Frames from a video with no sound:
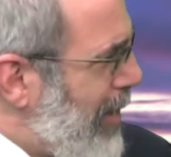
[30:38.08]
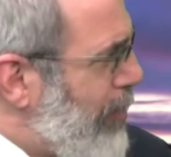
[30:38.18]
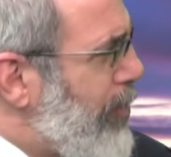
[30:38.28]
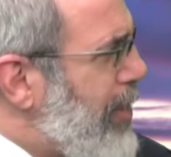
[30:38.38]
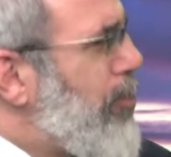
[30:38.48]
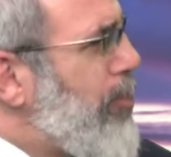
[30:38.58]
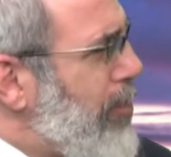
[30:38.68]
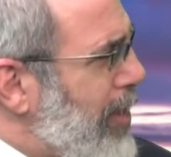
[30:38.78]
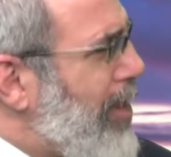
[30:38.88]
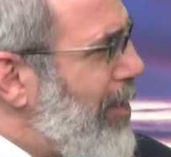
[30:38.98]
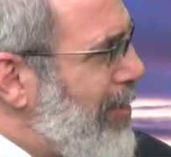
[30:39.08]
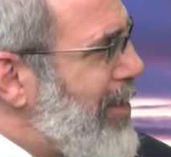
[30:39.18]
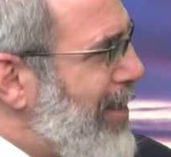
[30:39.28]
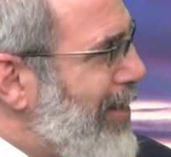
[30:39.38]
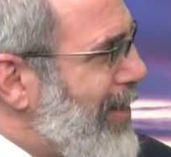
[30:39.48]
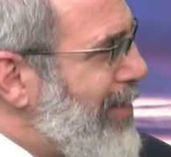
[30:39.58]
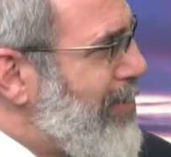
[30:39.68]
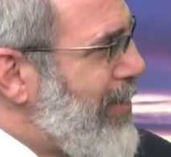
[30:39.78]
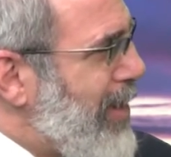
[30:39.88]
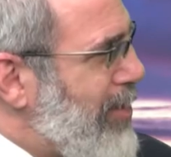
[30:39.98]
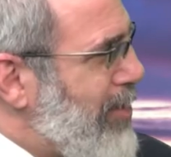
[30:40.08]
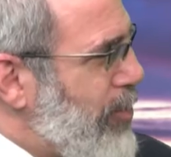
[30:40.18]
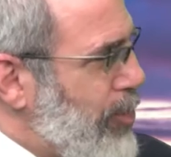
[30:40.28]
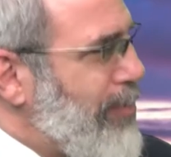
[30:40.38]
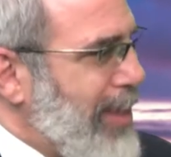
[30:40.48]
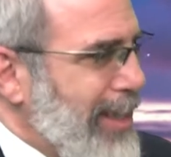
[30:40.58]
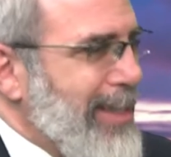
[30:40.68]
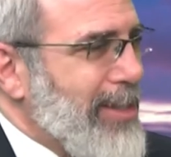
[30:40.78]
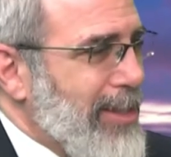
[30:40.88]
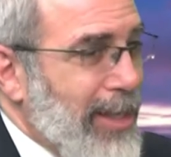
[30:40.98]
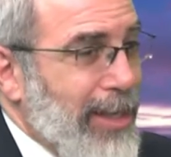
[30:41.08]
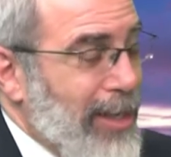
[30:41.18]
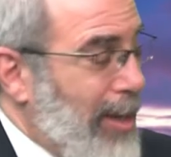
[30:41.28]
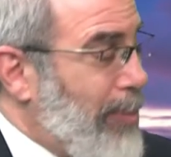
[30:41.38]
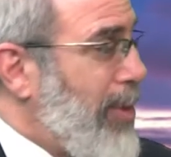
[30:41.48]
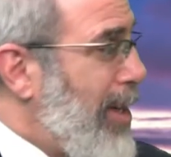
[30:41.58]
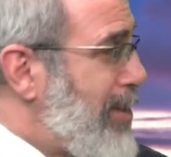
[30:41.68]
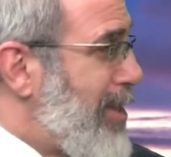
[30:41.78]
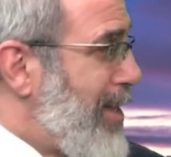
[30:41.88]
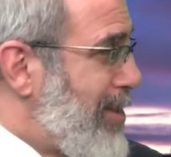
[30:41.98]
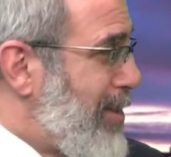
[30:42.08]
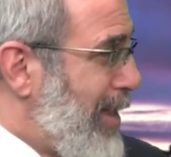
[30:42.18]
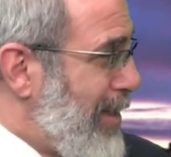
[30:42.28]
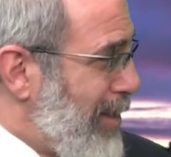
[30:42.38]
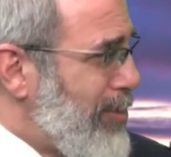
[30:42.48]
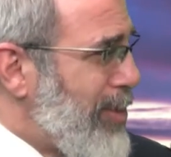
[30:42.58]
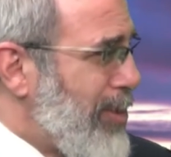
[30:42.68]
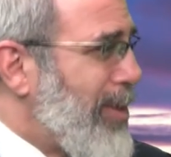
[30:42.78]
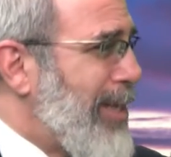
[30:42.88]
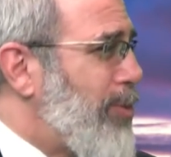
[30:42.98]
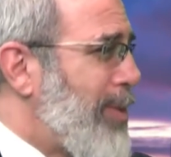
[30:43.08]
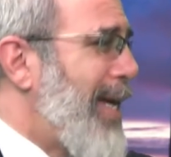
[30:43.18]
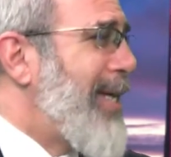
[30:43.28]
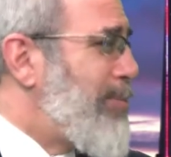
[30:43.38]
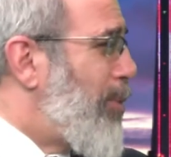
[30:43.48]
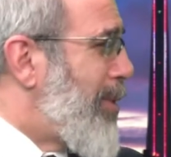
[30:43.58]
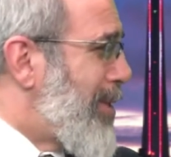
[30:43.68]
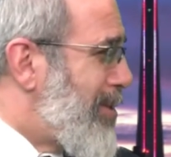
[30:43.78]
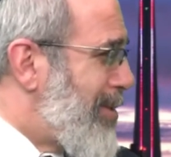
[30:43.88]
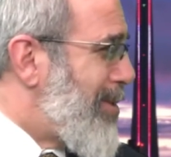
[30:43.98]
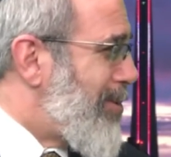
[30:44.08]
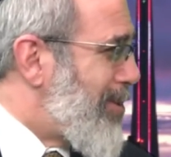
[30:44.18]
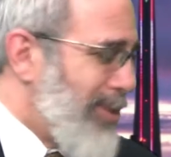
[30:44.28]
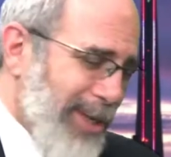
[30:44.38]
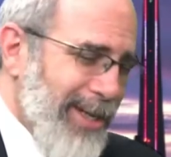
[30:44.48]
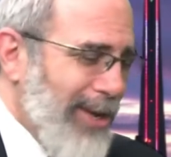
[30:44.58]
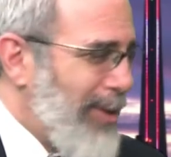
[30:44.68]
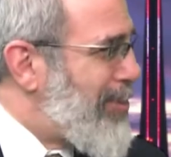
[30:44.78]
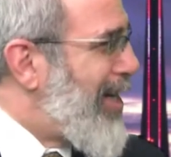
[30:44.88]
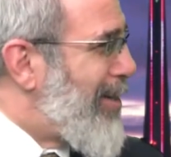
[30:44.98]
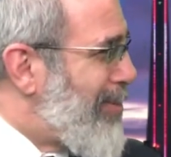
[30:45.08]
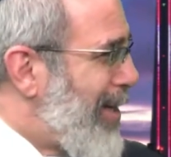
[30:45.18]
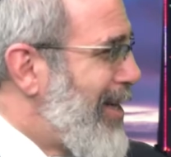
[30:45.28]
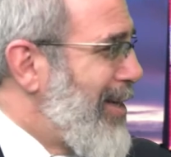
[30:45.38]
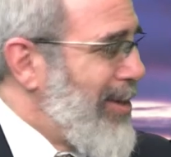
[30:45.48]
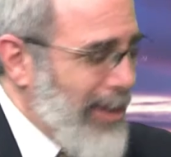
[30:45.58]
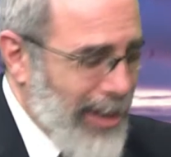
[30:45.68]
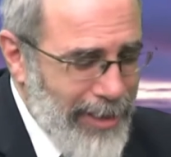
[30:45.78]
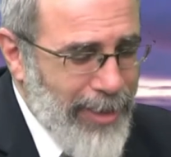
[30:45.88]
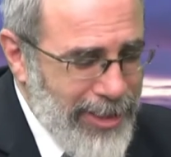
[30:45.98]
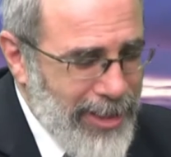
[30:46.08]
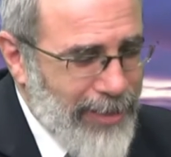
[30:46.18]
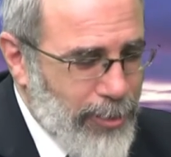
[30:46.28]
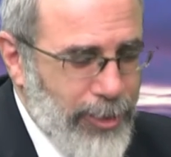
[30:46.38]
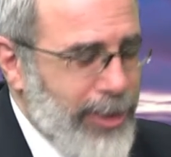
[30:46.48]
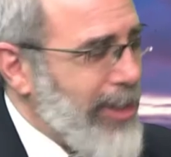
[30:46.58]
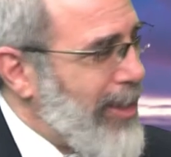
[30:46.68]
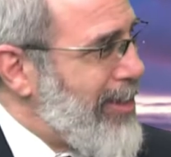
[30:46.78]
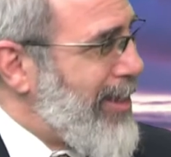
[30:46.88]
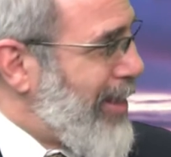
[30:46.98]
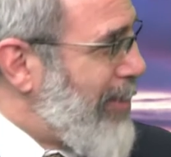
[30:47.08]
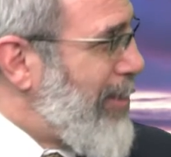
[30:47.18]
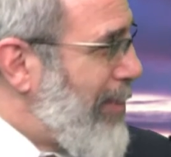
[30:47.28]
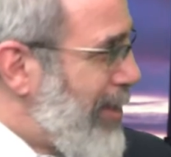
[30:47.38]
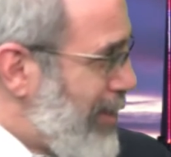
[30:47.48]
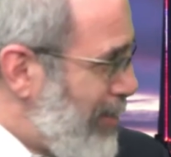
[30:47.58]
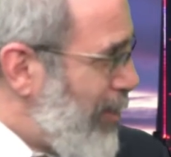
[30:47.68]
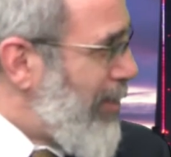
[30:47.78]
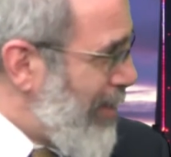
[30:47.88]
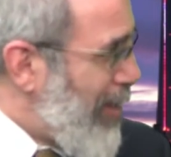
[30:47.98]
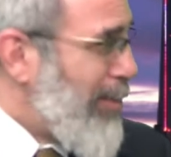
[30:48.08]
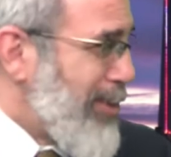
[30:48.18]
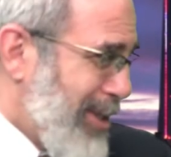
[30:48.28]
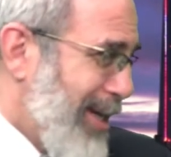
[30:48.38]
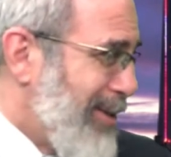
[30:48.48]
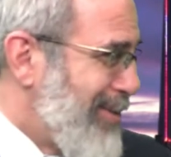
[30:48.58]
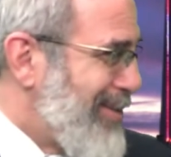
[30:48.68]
redo the commentary, because tshuva is a process that I don't think you get to an end point. You don't say, okay, now I'm done, right? I myself am working on the Ten Commandments. I'm almost there.